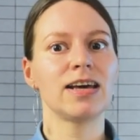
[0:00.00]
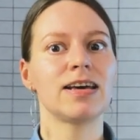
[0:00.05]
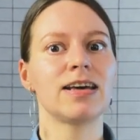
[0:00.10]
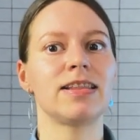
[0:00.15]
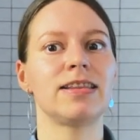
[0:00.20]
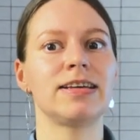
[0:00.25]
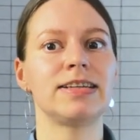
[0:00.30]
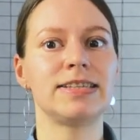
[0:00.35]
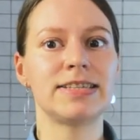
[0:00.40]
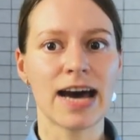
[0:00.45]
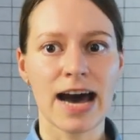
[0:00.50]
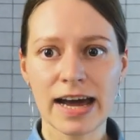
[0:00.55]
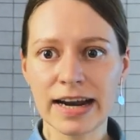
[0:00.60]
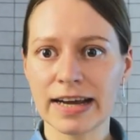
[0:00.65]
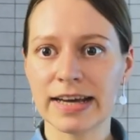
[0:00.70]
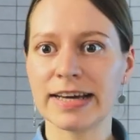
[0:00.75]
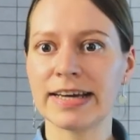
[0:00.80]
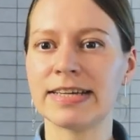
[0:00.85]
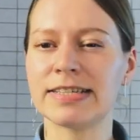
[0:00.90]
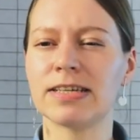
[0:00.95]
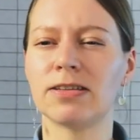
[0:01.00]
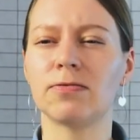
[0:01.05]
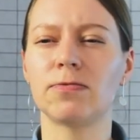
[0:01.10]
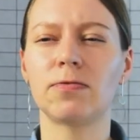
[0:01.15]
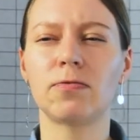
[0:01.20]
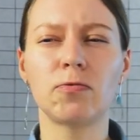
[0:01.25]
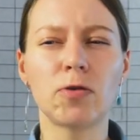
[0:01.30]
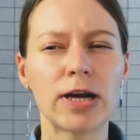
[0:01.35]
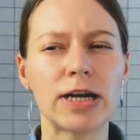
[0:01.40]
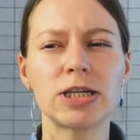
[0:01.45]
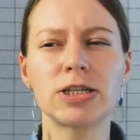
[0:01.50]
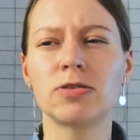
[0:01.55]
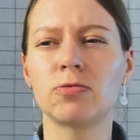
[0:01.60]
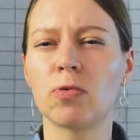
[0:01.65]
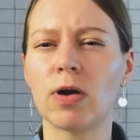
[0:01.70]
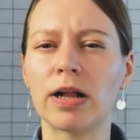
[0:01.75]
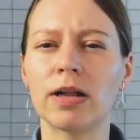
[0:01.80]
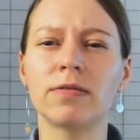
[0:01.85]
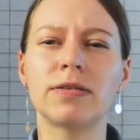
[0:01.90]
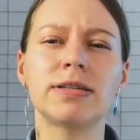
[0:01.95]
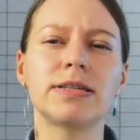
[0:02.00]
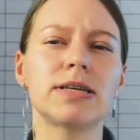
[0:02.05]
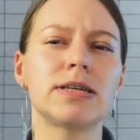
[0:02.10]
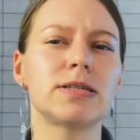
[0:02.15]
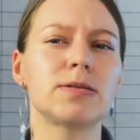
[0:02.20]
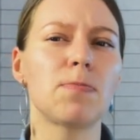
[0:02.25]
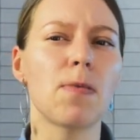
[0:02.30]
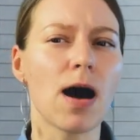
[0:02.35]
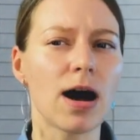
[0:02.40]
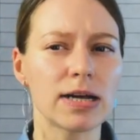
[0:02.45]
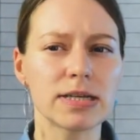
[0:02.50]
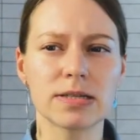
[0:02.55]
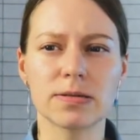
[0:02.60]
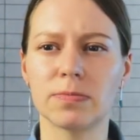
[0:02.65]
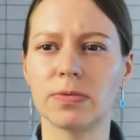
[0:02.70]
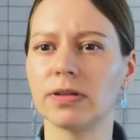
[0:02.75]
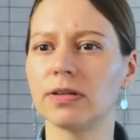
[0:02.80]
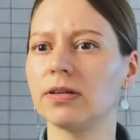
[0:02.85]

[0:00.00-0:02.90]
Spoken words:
The data is as fresh and relevant as possible.